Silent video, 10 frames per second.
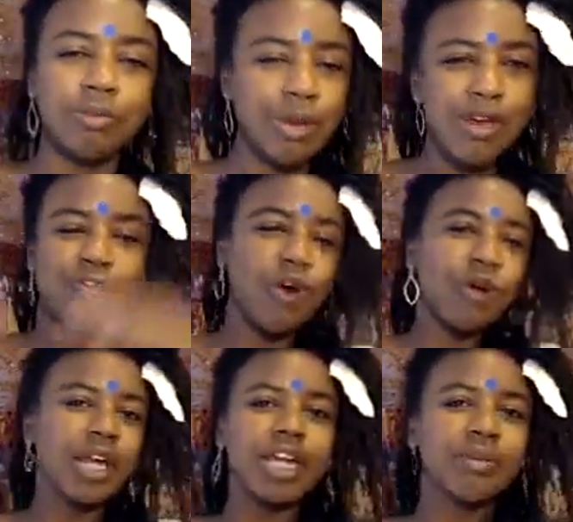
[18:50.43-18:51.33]

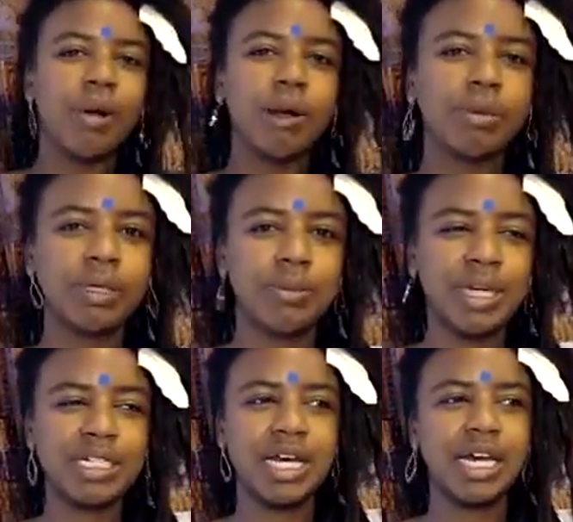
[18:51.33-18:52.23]
invoking in public
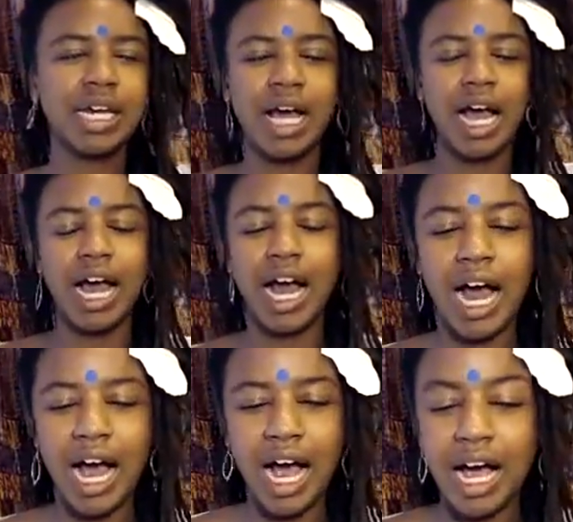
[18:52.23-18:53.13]
because
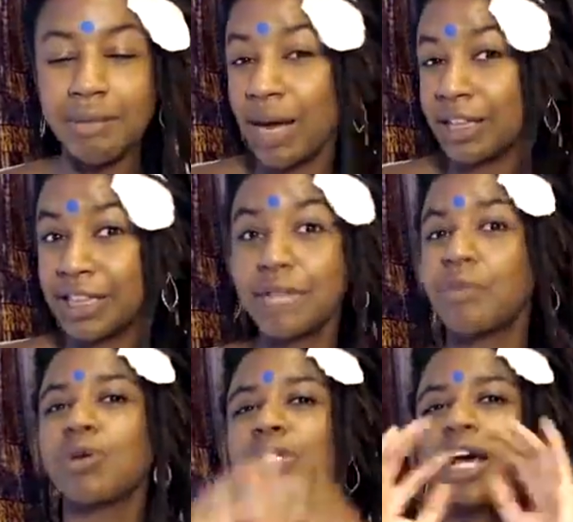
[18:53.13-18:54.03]
I'm not the
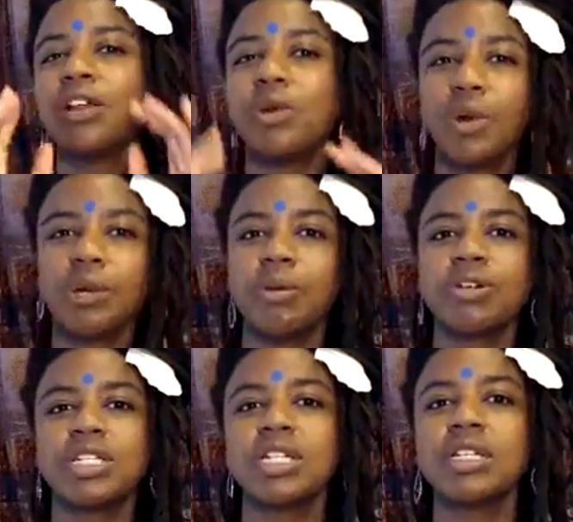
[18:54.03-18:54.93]
most eloquent
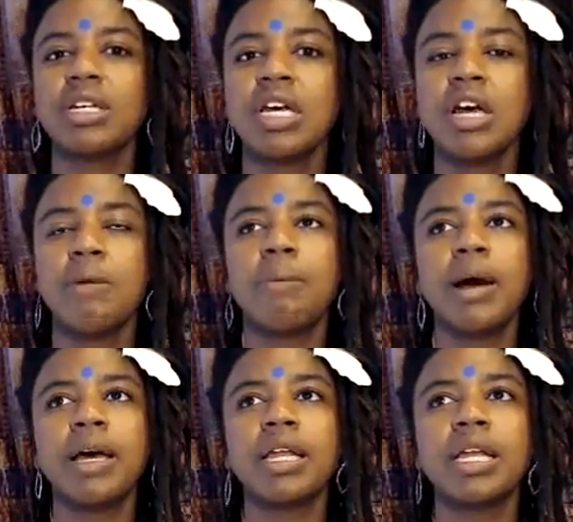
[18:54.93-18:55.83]
person.
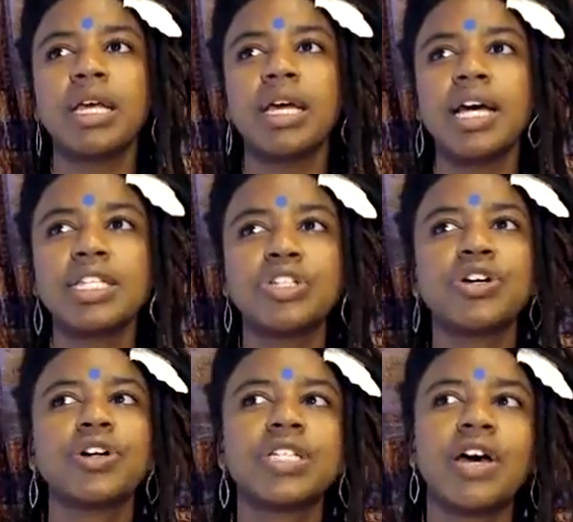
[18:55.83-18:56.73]
But as it
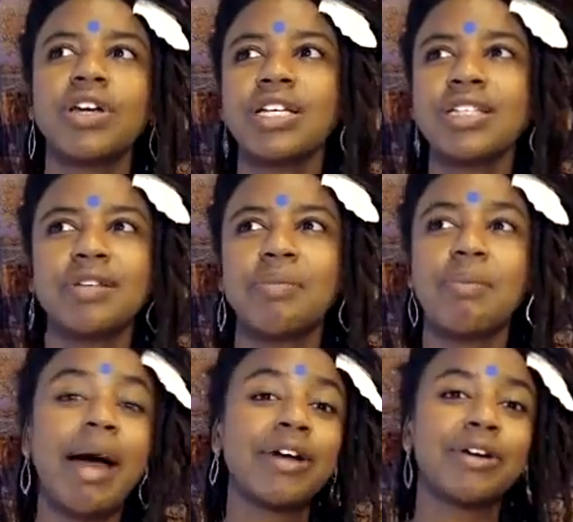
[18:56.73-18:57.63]
turns out, it doesn't
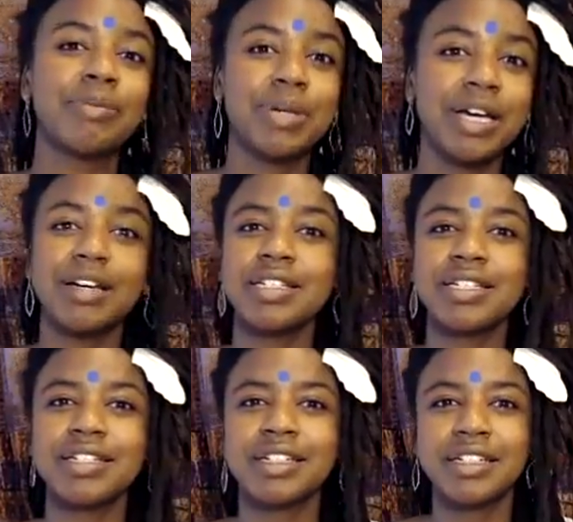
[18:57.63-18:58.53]
matter
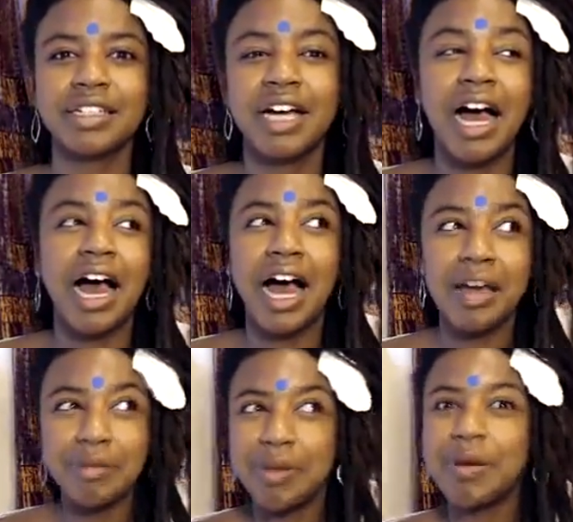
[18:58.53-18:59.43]
because
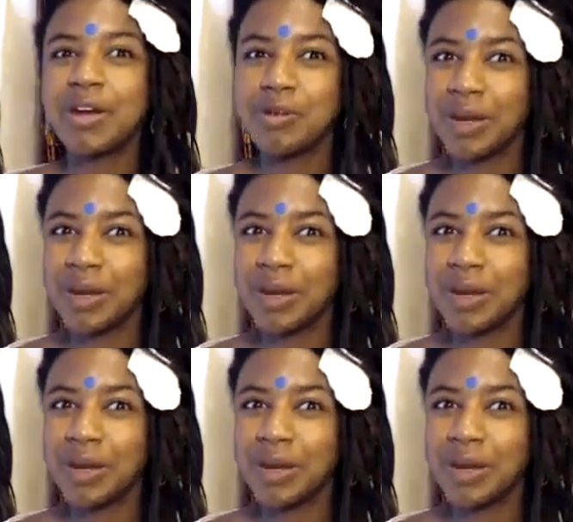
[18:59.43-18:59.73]
I'm the commander of my